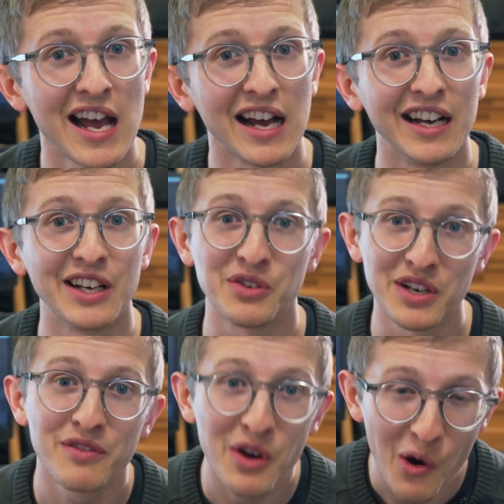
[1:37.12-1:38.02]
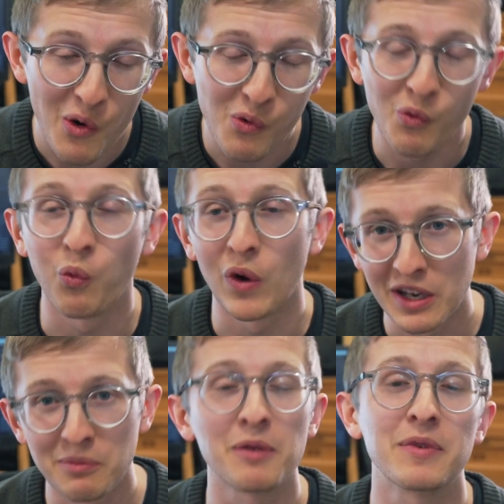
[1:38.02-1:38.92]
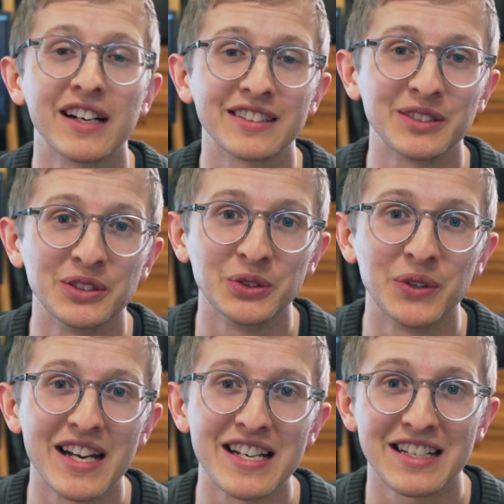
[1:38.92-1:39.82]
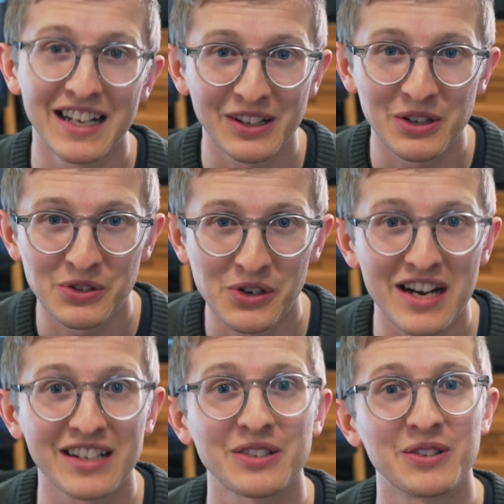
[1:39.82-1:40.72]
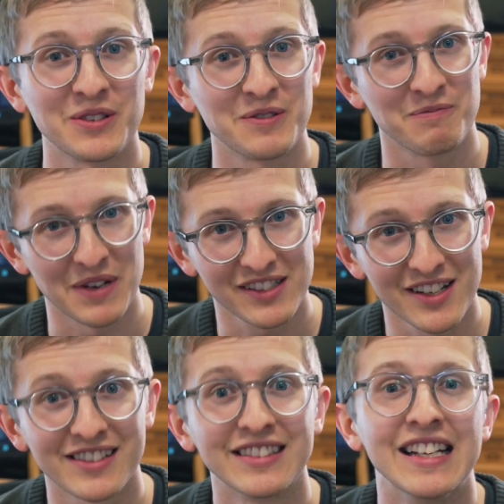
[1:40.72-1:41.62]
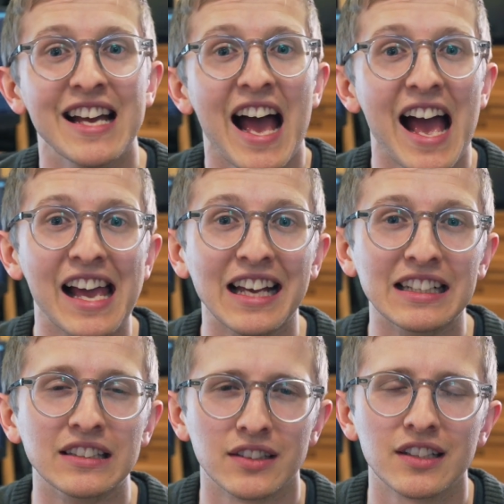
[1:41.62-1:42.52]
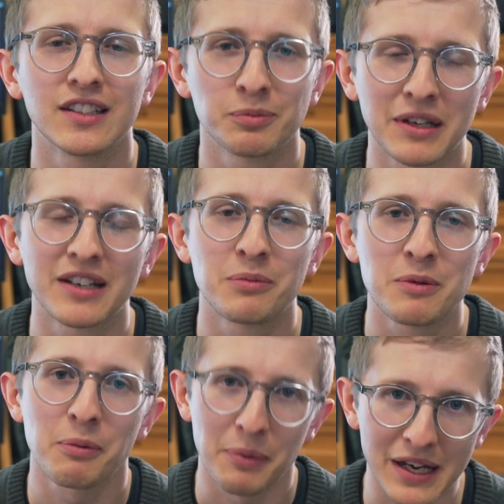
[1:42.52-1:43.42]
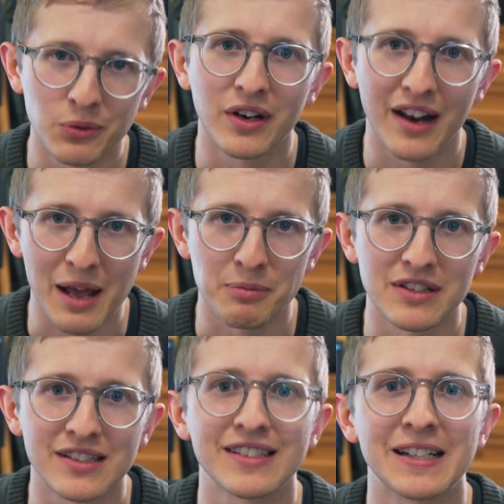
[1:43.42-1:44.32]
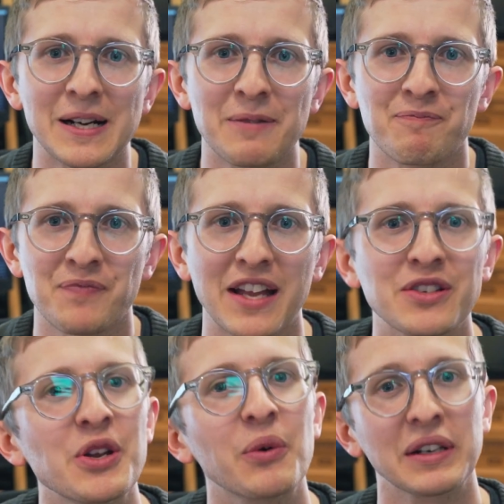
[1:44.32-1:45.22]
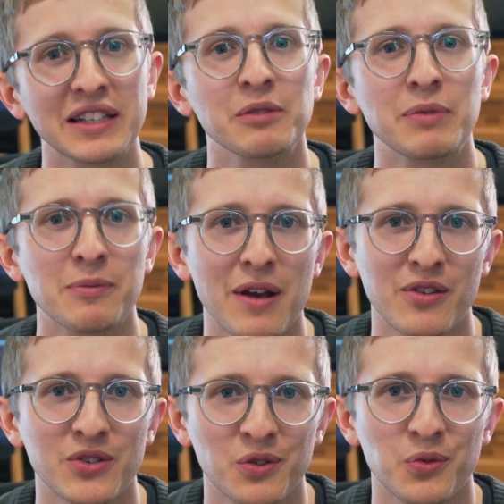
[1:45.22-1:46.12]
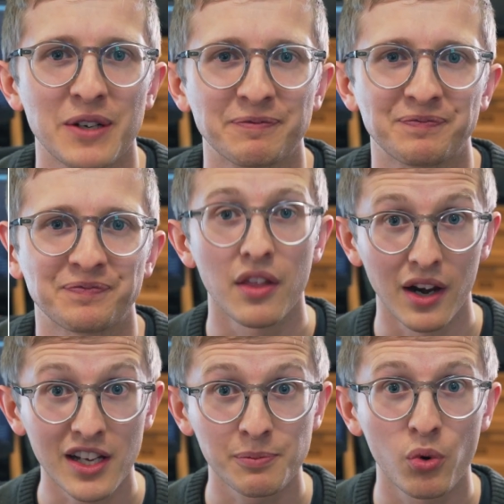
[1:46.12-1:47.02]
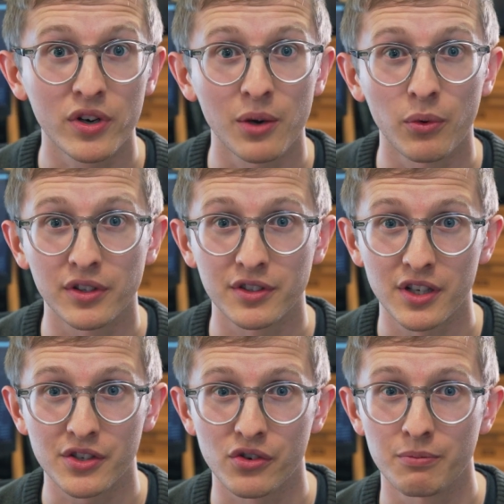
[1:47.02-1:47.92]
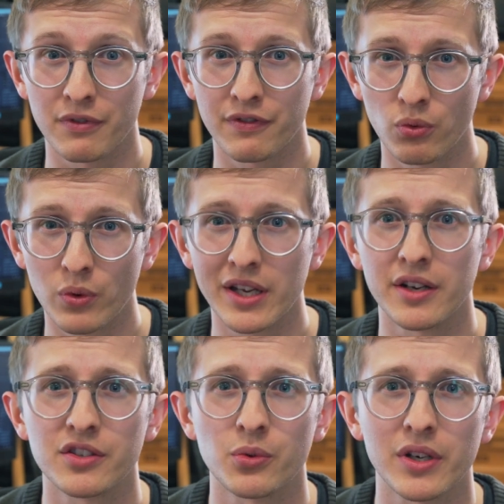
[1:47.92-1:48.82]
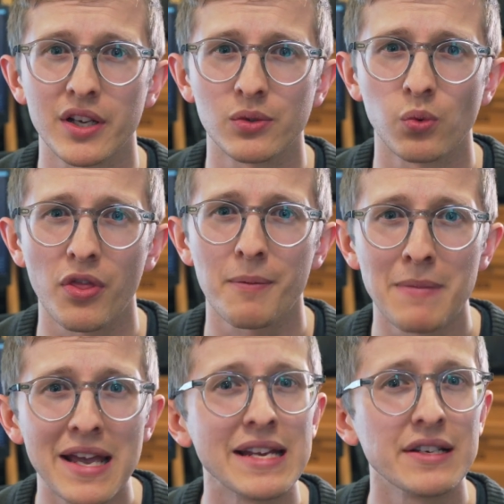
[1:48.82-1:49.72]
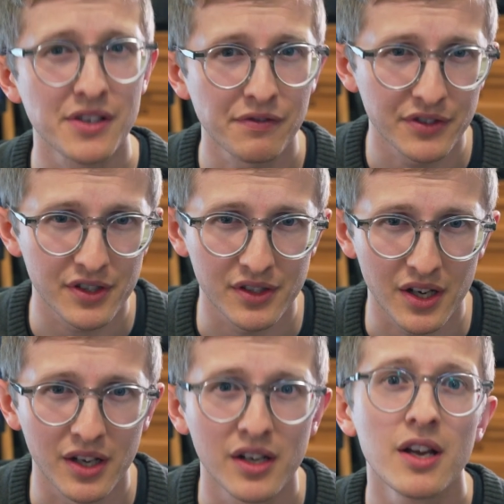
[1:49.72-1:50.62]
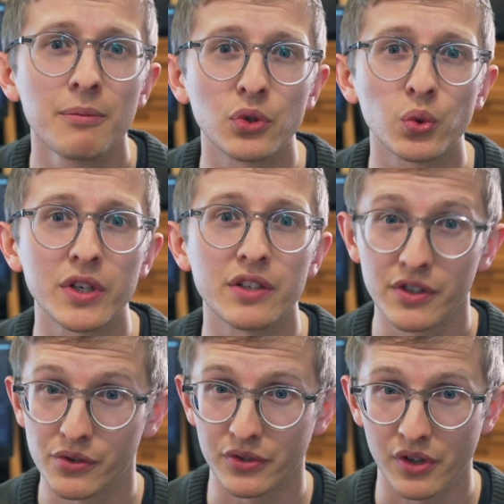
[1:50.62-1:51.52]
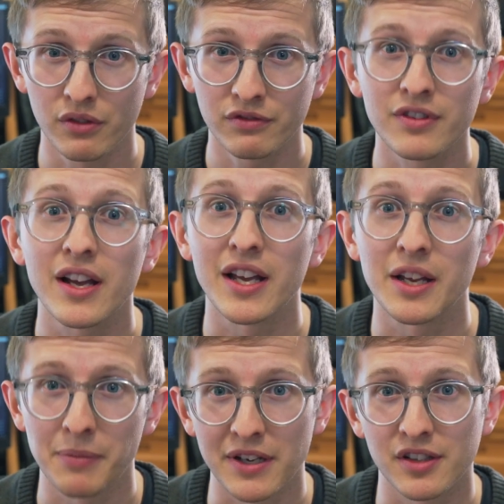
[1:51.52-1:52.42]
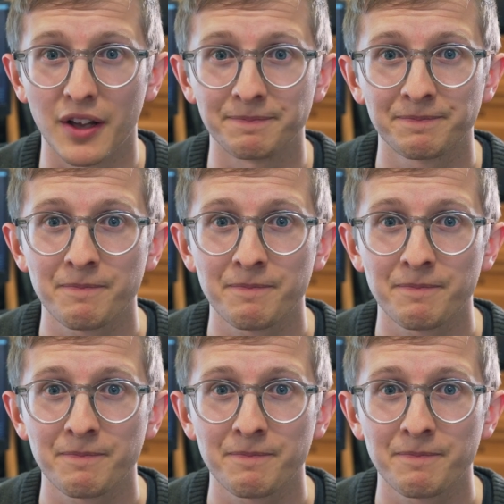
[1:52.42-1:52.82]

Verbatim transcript: Uh, you never know when you might be asked to do a color contract on Baselight, and it is better to be prepared when it happens um, and to know a little bit about the software. The last point I wanted to touch on before we get into it is what the main differences are between DaVinci Resolve and Baselight.